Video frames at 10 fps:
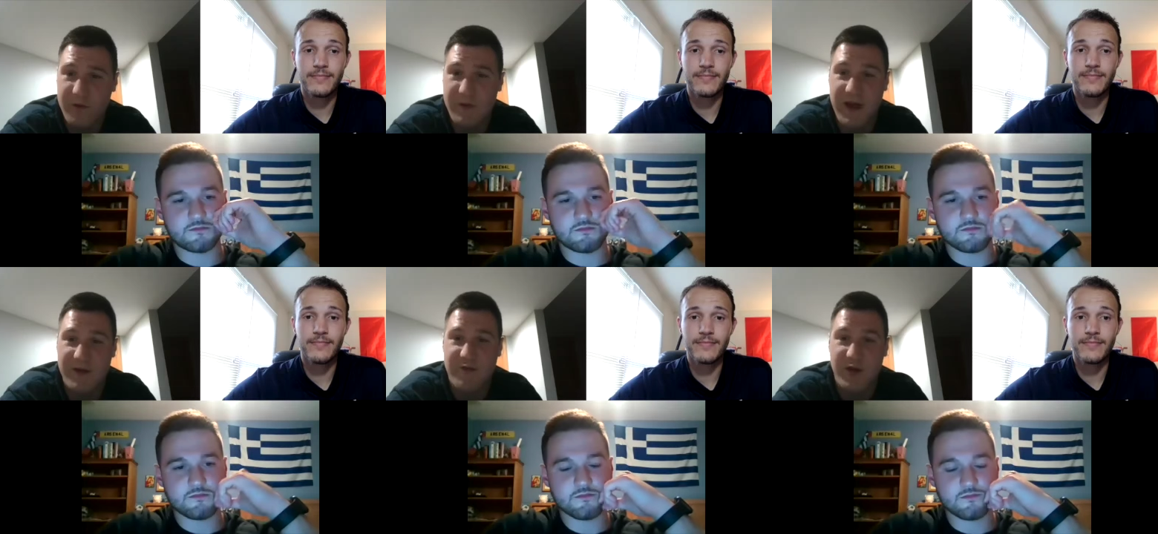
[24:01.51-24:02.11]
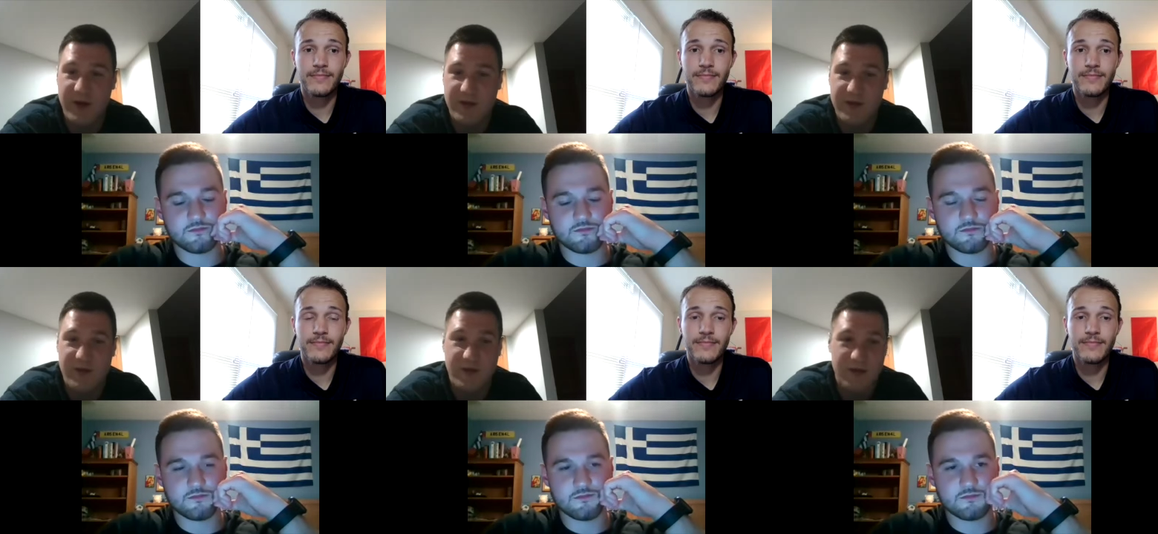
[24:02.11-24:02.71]
Speaker 1: back, France?
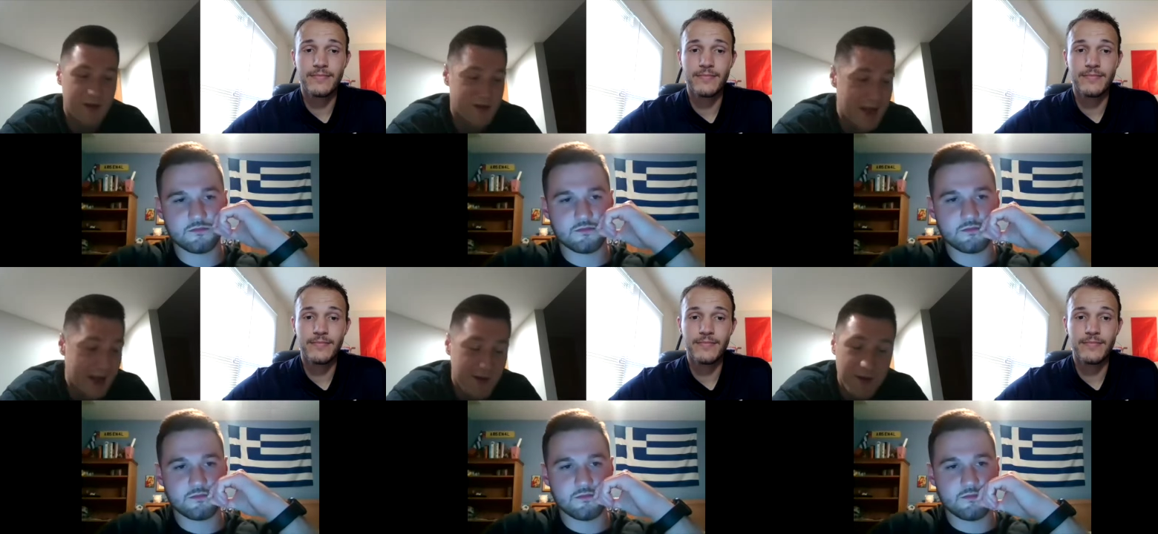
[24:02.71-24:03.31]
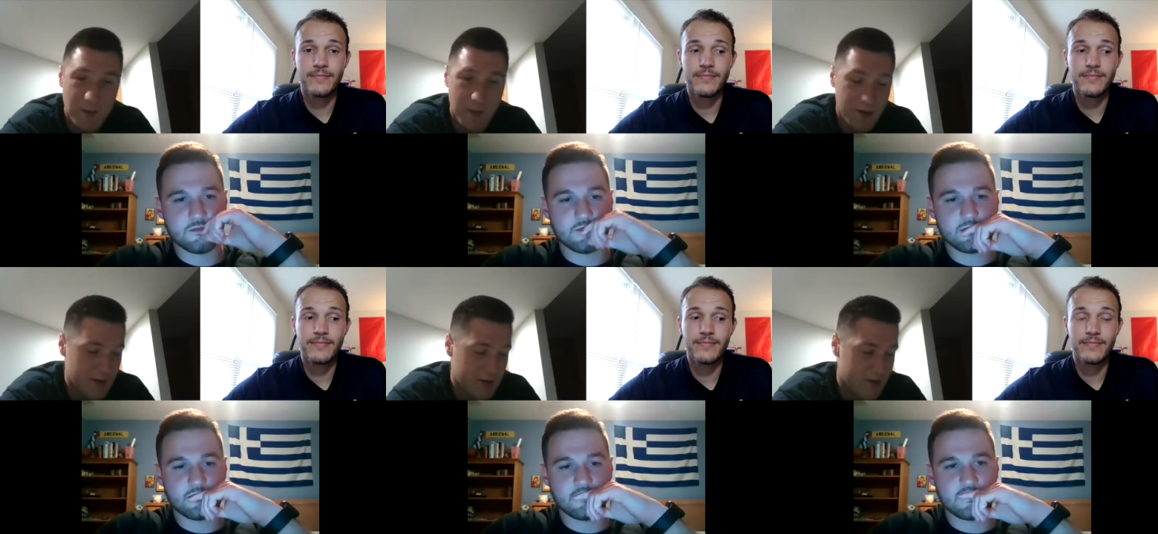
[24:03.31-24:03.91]
Attack them.
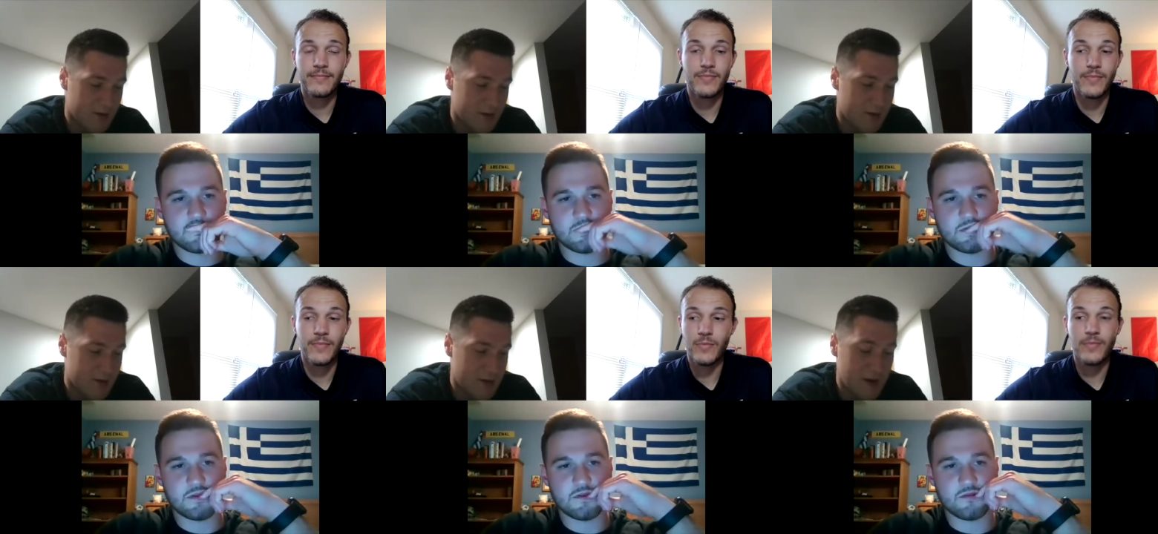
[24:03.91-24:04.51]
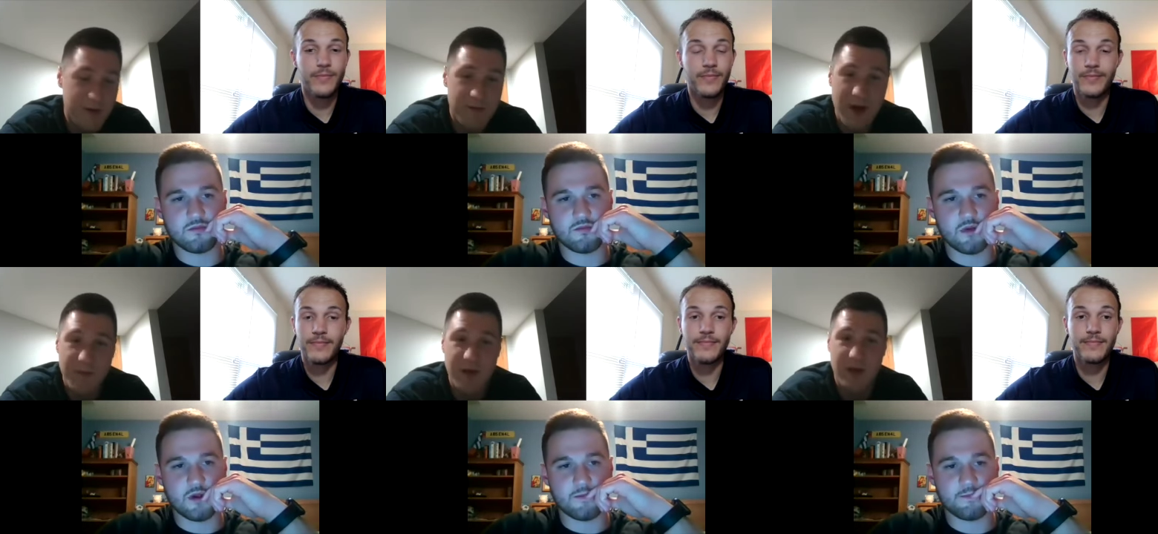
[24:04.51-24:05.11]
And
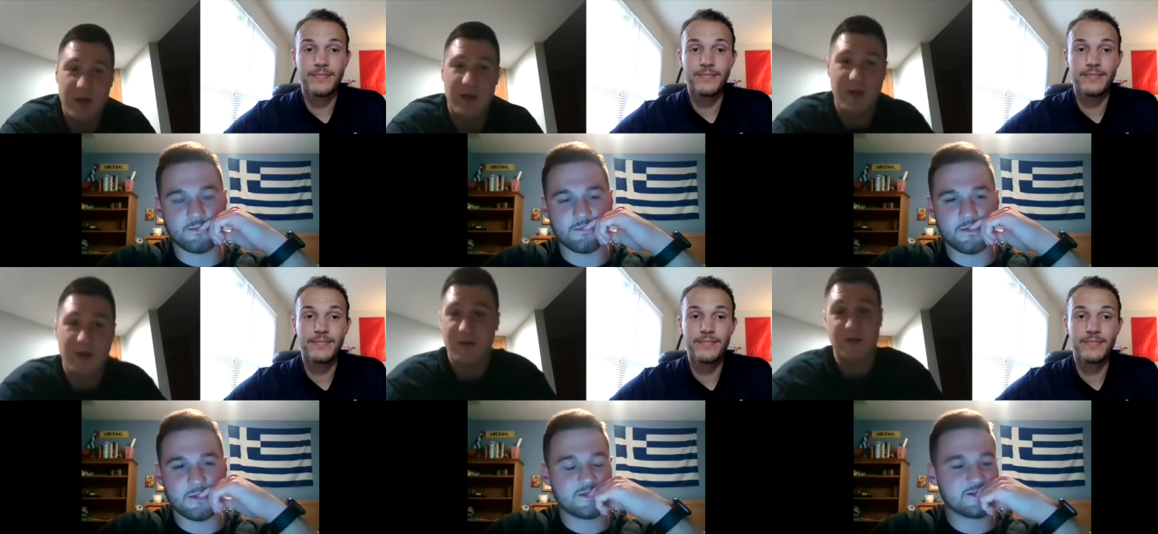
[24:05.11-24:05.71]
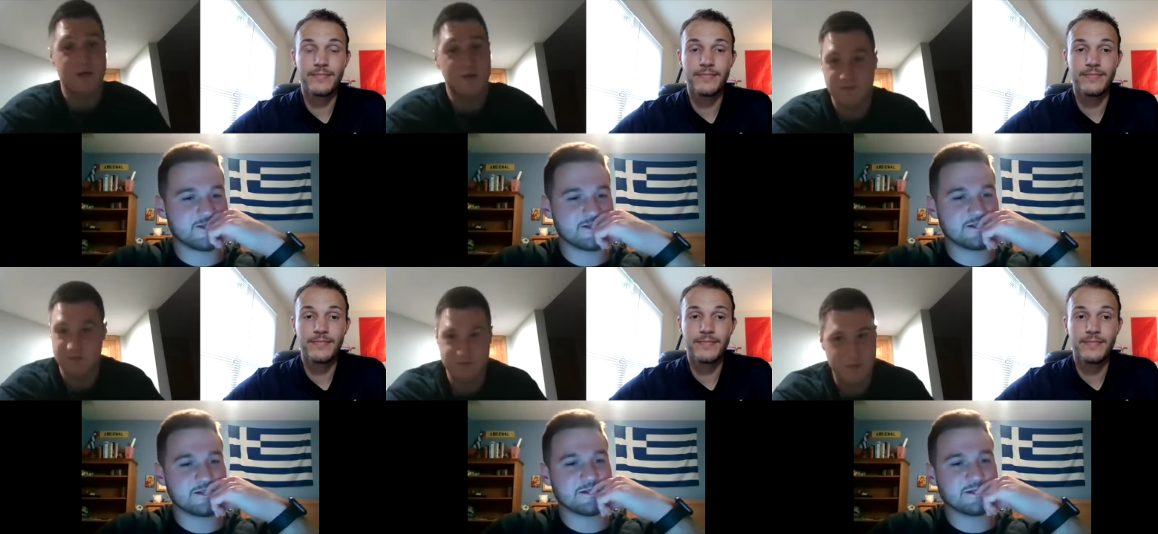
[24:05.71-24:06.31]
Mbappe,
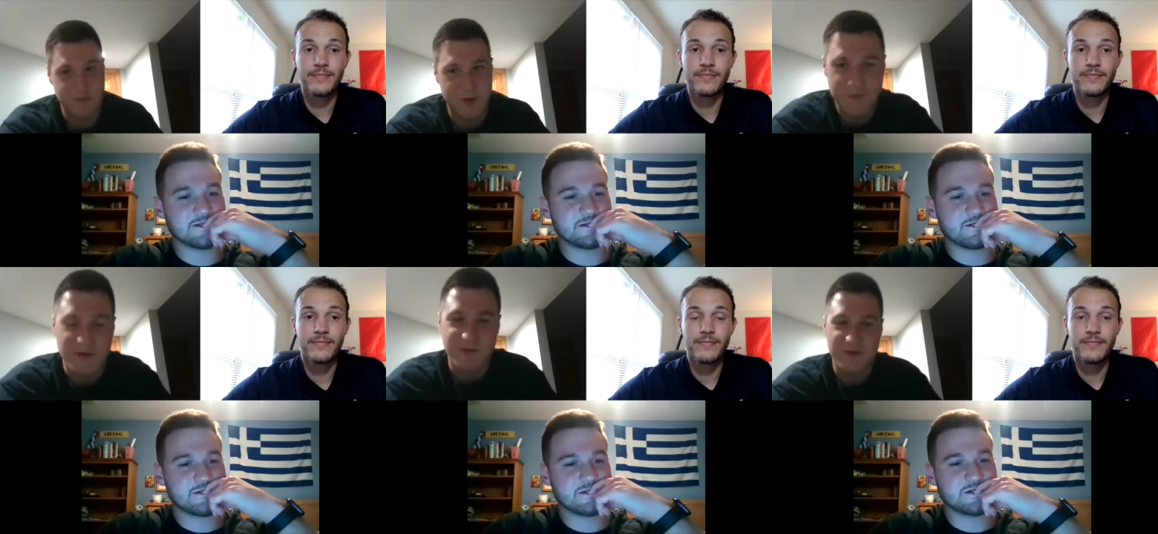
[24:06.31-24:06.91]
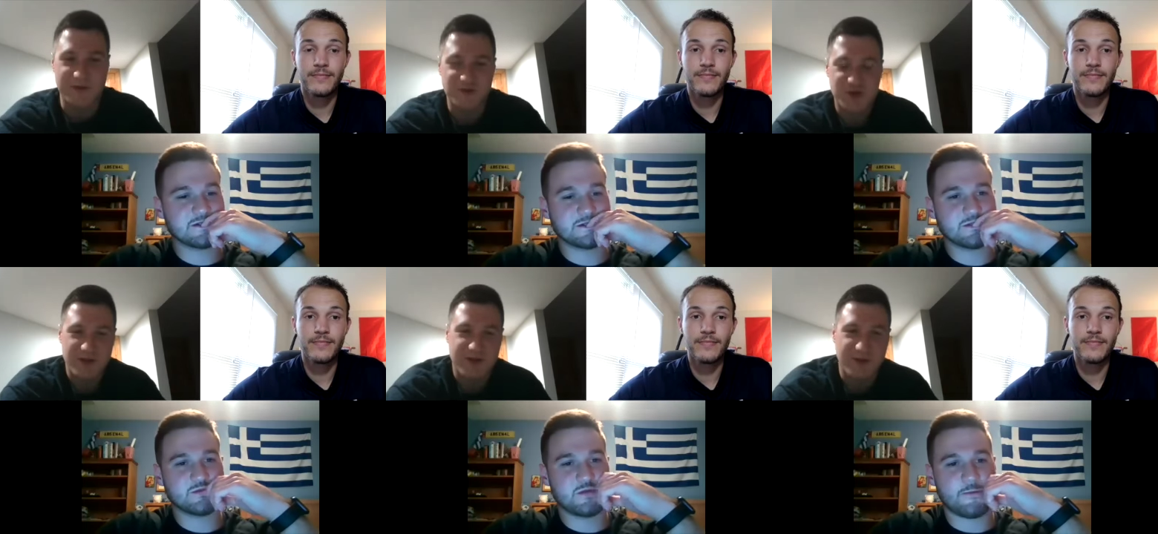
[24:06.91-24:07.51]
Mbappe missed some
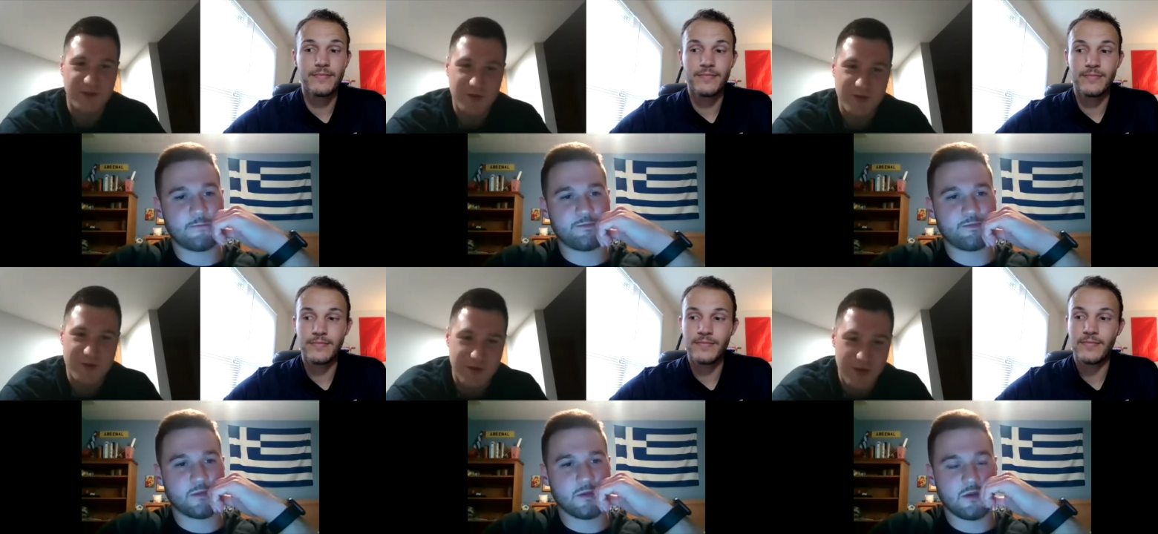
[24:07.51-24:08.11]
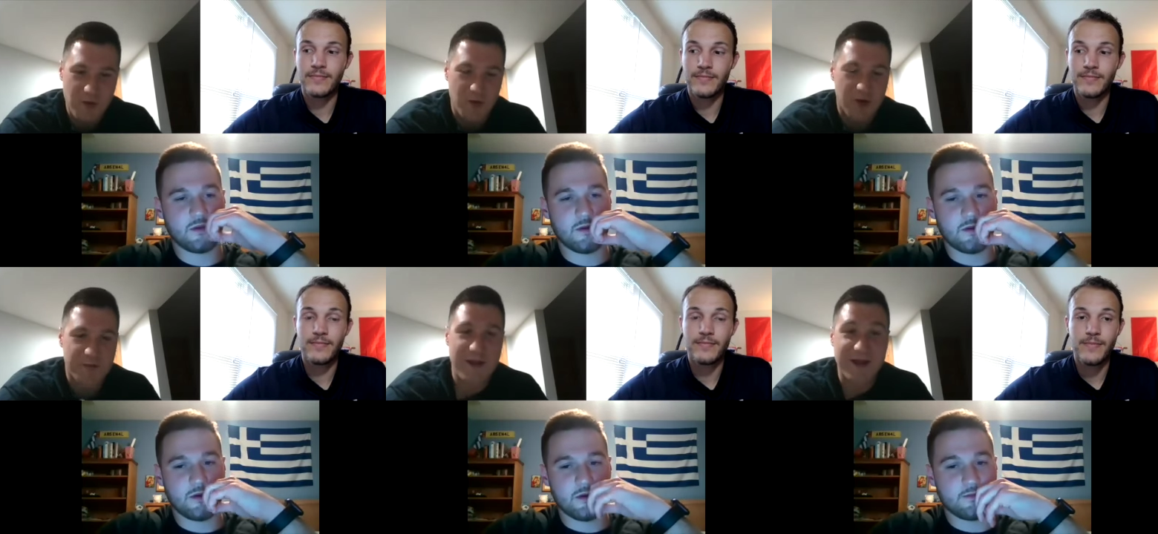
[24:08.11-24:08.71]
chances too. I was like, yo,
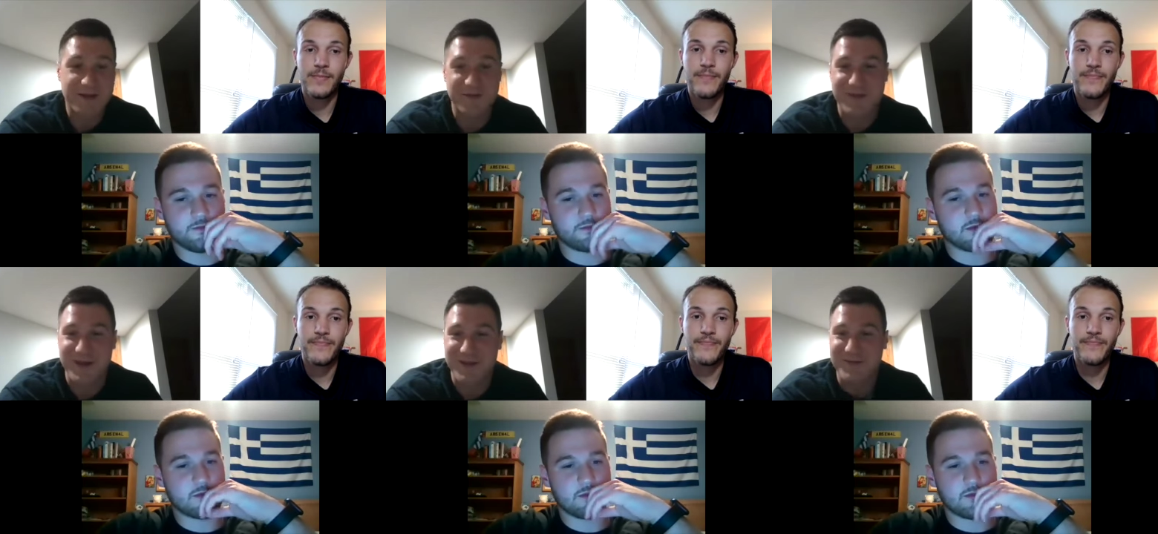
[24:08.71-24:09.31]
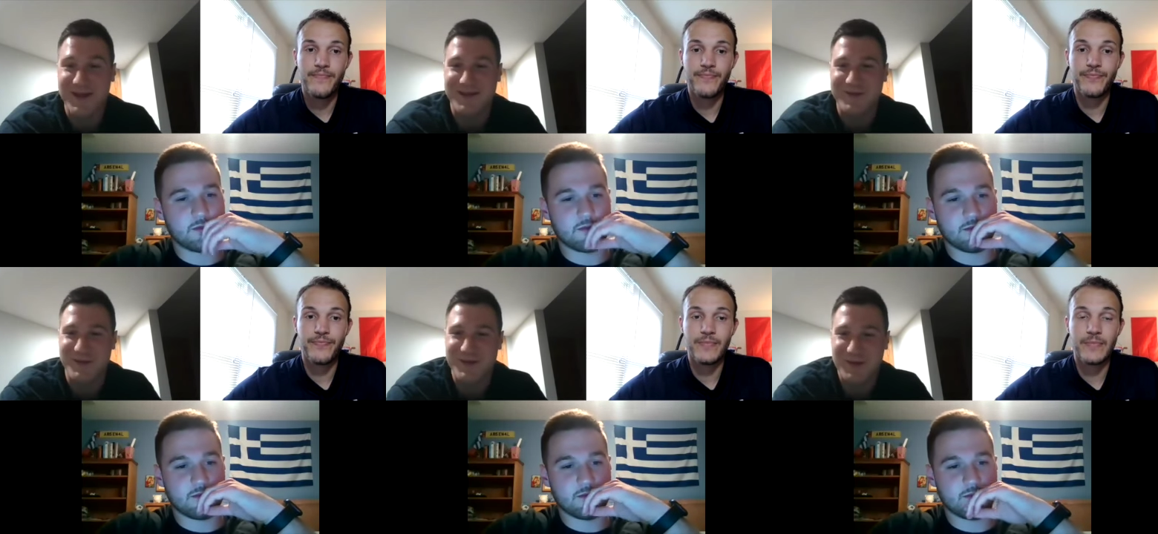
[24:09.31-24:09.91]
Max kept saying, Max,
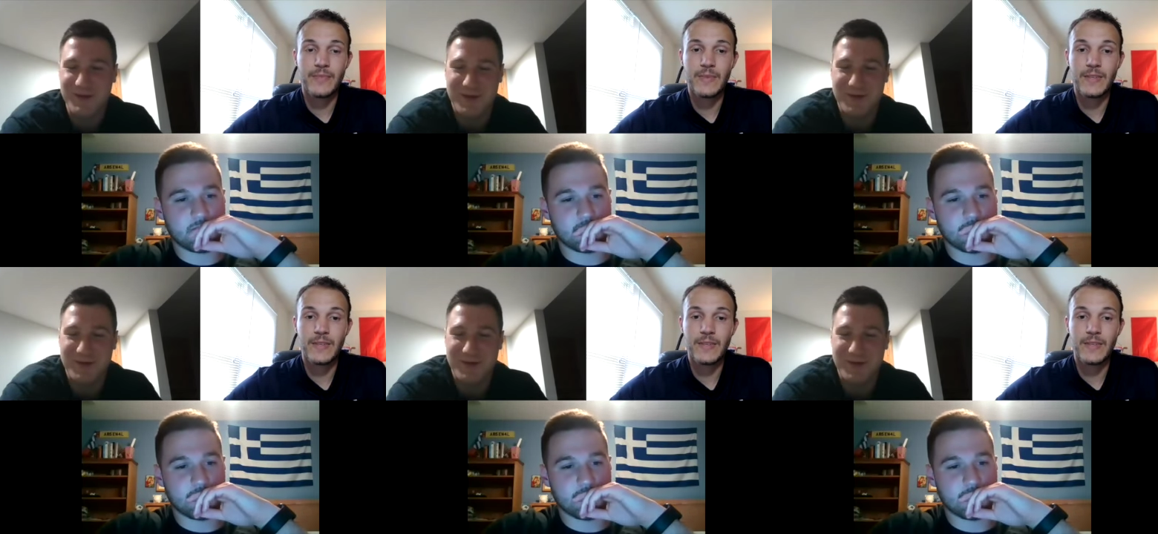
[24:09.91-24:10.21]
what did you keep